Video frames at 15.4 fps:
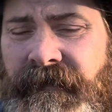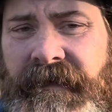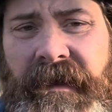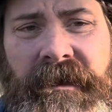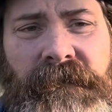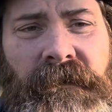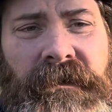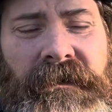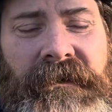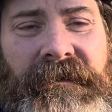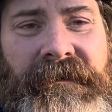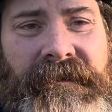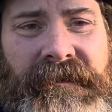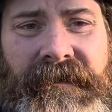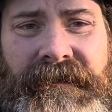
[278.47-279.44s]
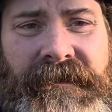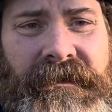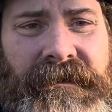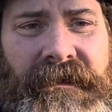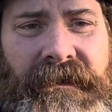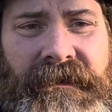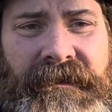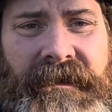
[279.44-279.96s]
day one, the
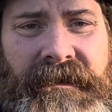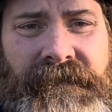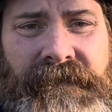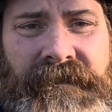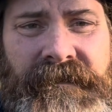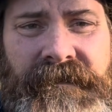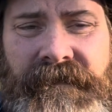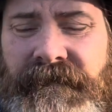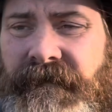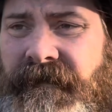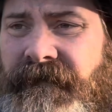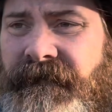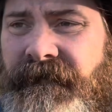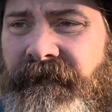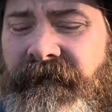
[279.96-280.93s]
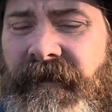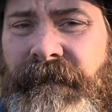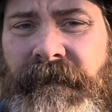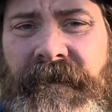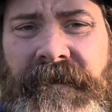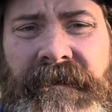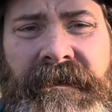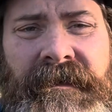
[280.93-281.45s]
doggone thing was, was
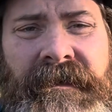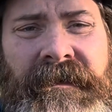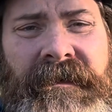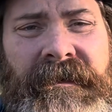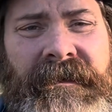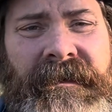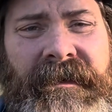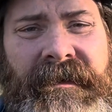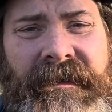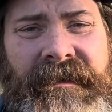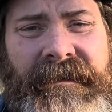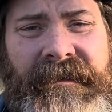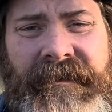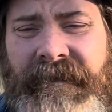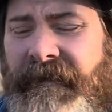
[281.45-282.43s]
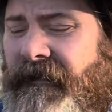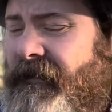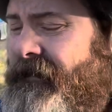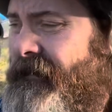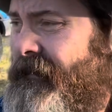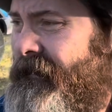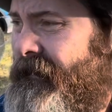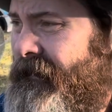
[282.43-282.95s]
flipping, uh,
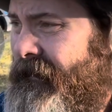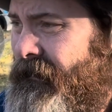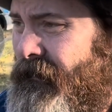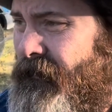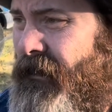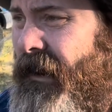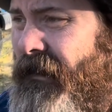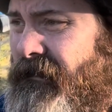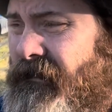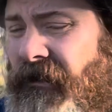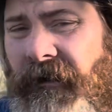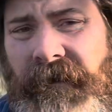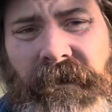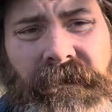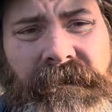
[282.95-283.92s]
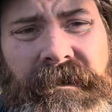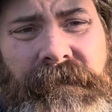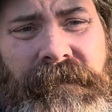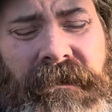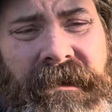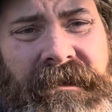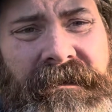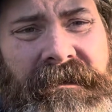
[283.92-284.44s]
rocks all over the
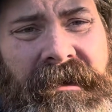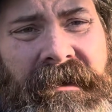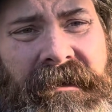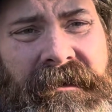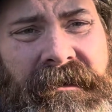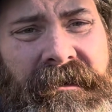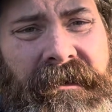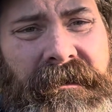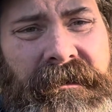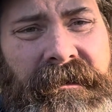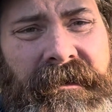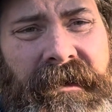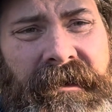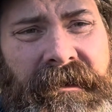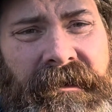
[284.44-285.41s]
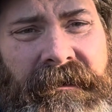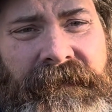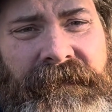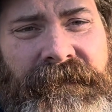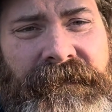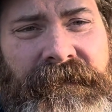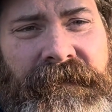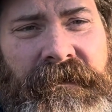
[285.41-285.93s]
place. You know, it
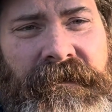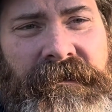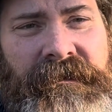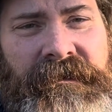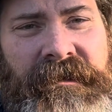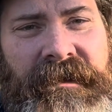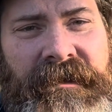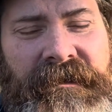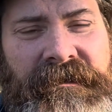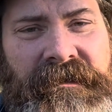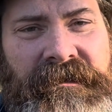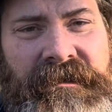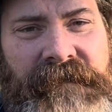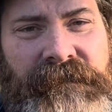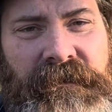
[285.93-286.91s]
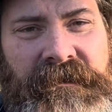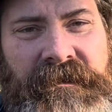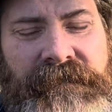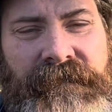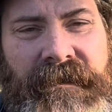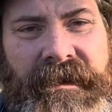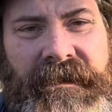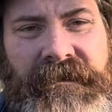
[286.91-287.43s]
feels like since I put
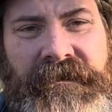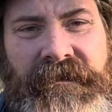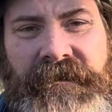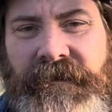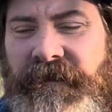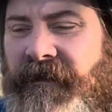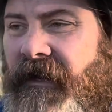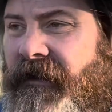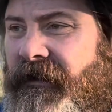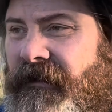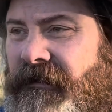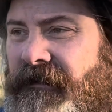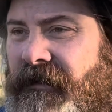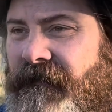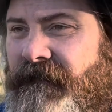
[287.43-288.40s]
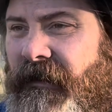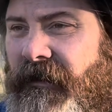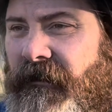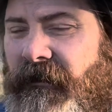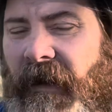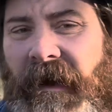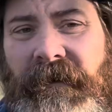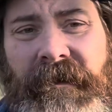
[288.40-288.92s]
some miles on those tires, they've
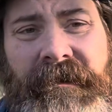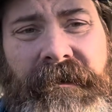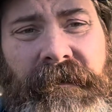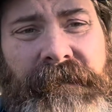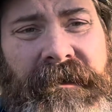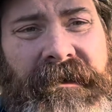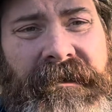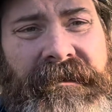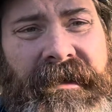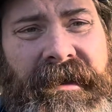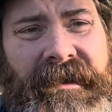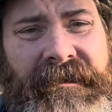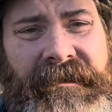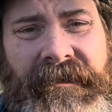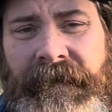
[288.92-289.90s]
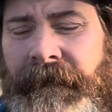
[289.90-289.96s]
mellowed out a little bit in that.